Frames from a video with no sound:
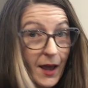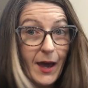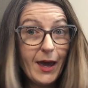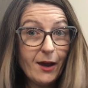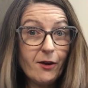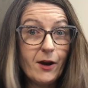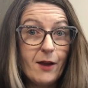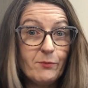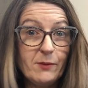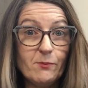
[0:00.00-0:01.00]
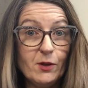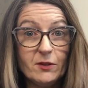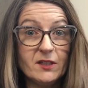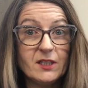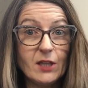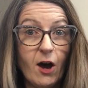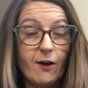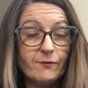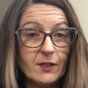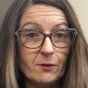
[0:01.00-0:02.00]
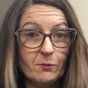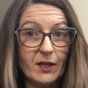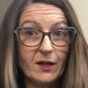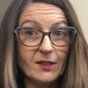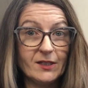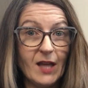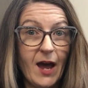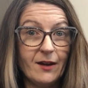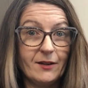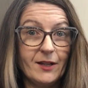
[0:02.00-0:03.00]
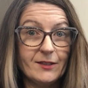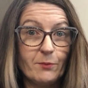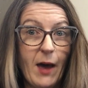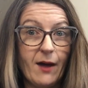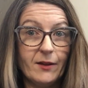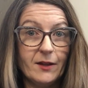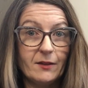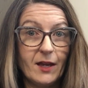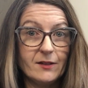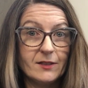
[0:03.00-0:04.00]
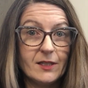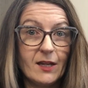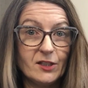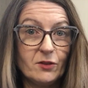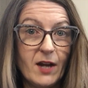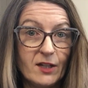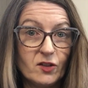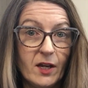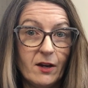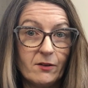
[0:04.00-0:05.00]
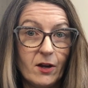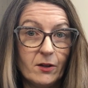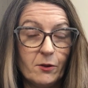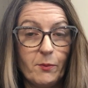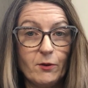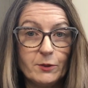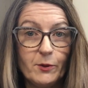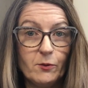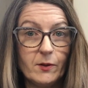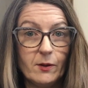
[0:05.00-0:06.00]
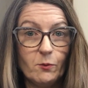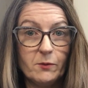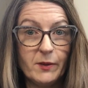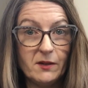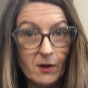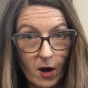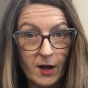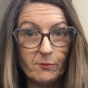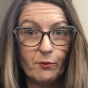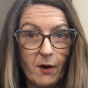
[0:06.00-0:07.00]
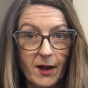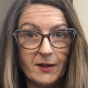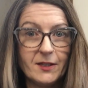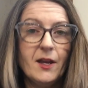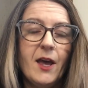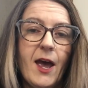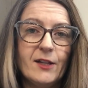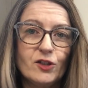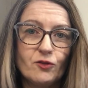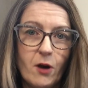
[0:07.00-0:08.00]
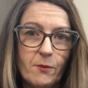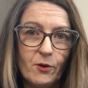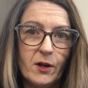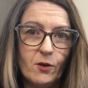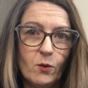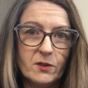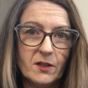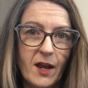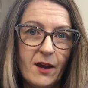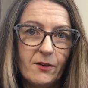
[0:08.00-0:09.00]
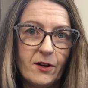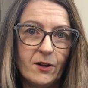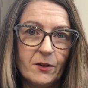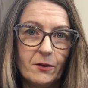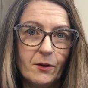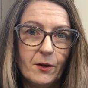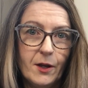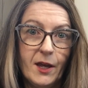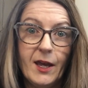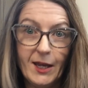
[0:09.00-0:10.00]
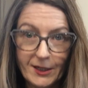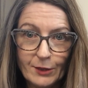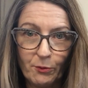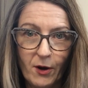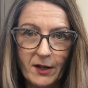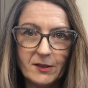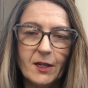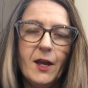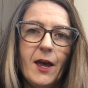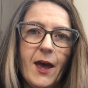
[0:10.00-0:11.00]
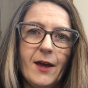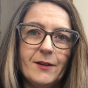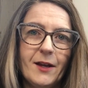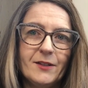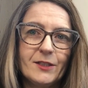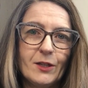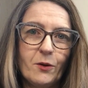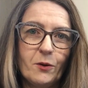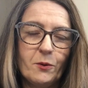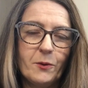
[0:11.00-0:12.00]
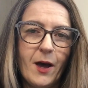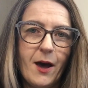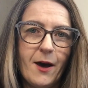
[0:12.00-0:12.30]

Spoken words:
hair and be muted soft, because that is a palette that says your natural hair color post-puberty would be not bright, and strawberry golden hair color is bright. And so